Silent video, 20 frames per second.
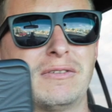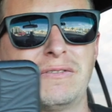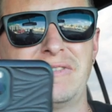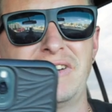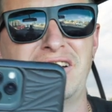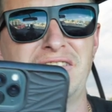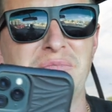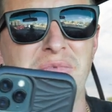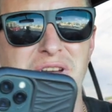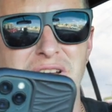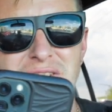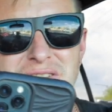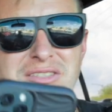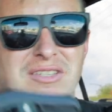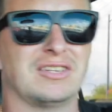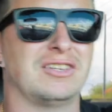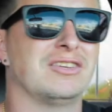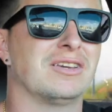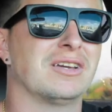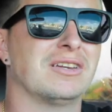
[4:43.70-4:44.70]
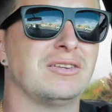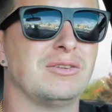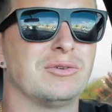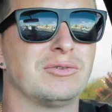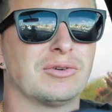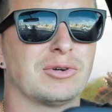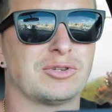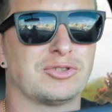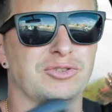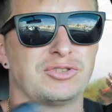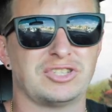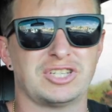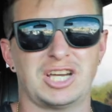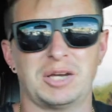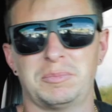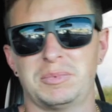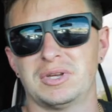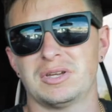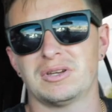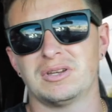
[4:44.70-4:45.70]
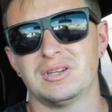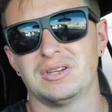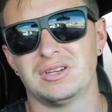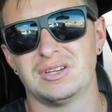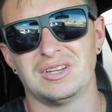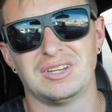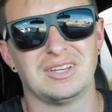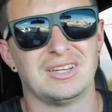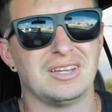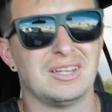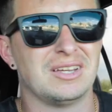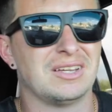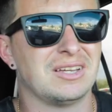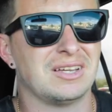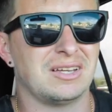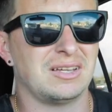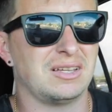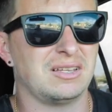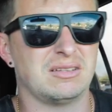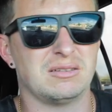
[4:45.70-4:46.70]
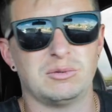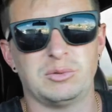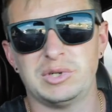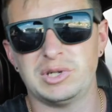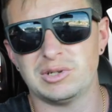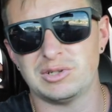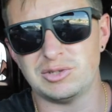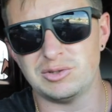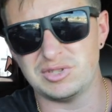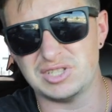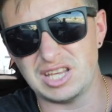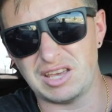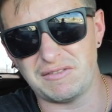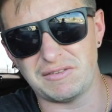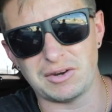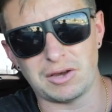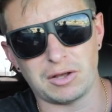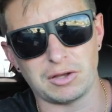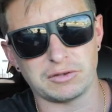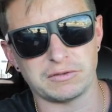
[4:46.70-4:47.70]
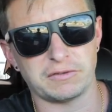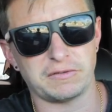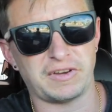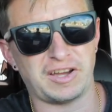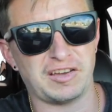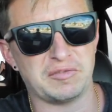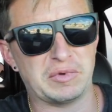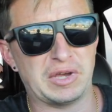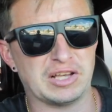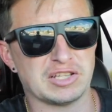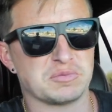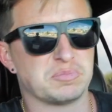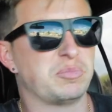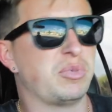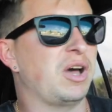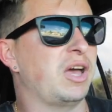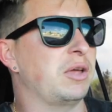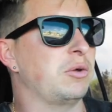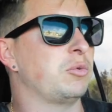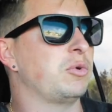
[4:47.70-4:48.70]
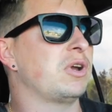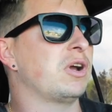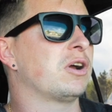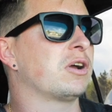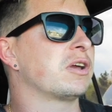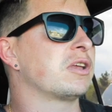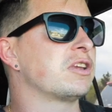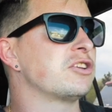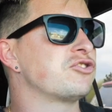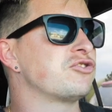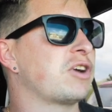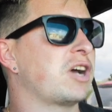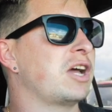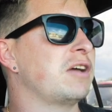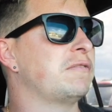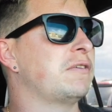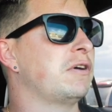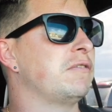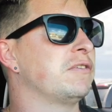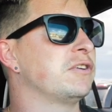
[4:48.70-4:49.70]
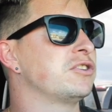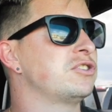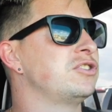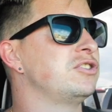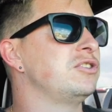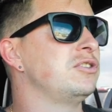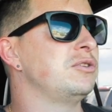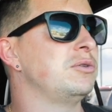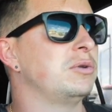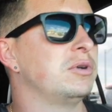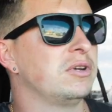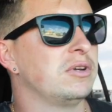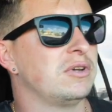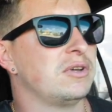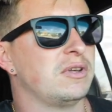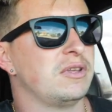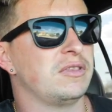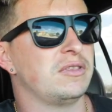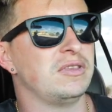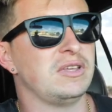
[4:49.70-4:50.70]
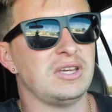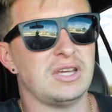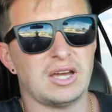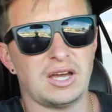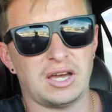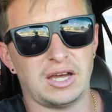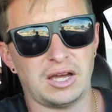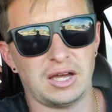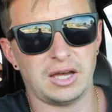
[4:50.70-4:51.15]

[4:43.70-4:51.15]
for 5 miles, and you gotta do grocery shopping. We don't do $7 for 5 miles, but we are gonna drive over to the,